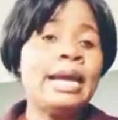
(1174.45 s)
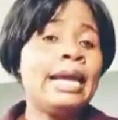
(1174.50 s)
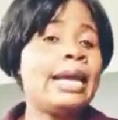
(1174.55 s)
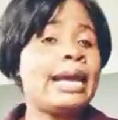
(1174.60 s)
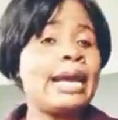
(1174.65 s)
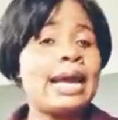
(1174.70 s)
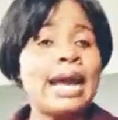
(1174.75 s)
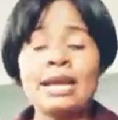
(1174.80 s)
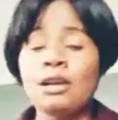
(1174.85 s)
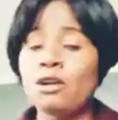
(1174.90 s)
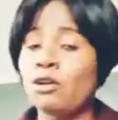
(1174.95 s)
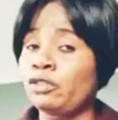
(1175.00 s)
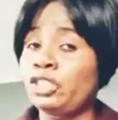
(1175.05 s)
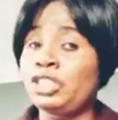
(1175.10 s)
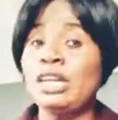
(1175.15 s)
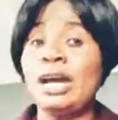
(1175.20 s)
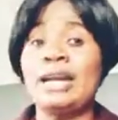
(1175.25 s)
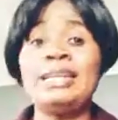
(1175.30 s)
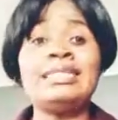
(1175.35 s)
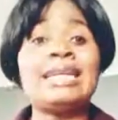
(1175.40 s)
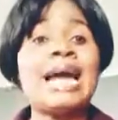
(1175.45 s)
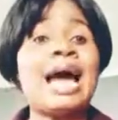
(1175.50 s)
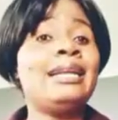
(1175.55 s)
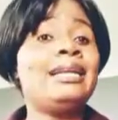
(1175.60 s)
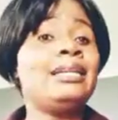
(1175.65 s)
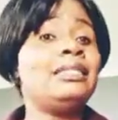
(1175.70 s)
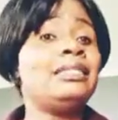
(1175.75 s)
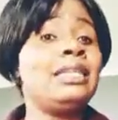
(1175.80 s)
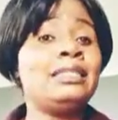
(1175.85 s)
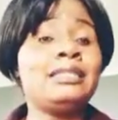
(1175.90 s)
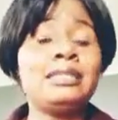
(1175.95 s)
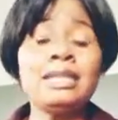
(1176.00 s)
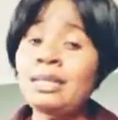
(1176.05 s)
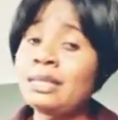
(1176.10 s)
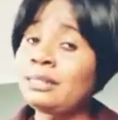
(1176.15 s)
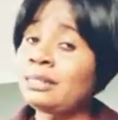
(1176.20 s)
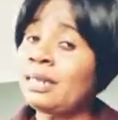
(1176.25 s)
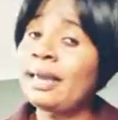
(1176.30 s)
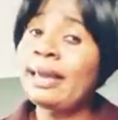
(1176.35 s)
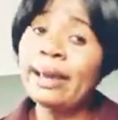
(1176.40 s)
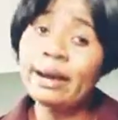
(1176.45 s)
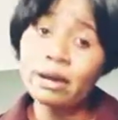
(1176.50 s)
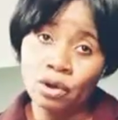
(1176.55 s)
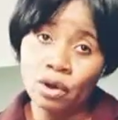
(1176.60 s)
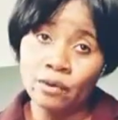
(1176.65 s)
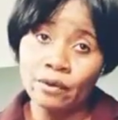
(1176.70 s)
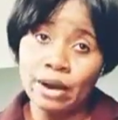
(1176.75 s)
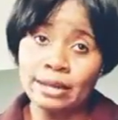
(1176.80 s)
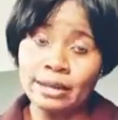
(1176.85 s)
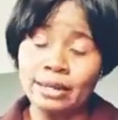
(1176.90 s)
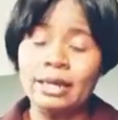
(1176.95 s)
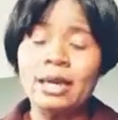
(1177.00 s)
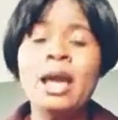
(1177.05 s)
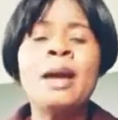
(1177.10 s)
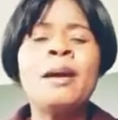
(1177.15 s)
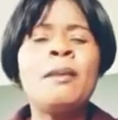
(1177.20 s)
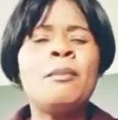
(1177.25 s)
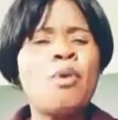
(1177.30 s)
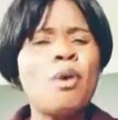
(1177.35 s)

a kind of sharing, and he did it ignorantly.